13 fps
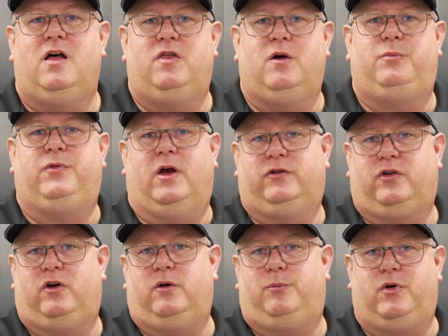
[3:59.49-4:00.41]
the, a
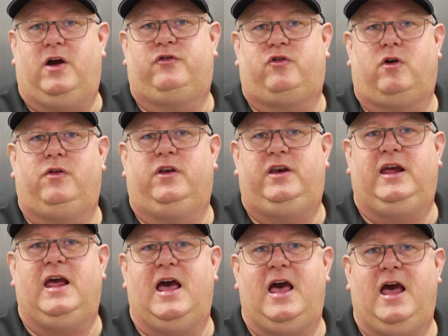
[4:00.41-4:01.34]
certain pressure on the
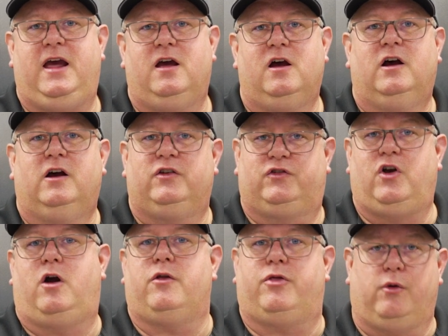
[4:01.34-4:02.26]
DA,
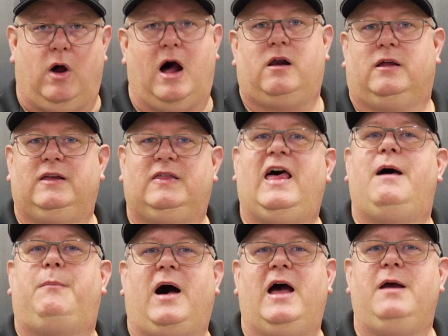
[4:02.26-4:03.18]
start throttling
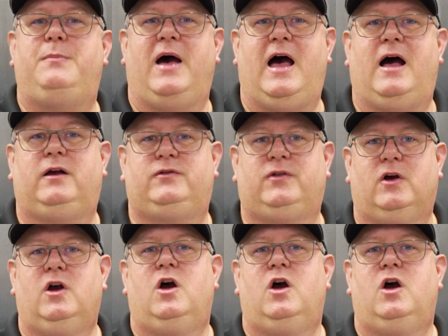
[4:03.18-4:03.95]
that bypass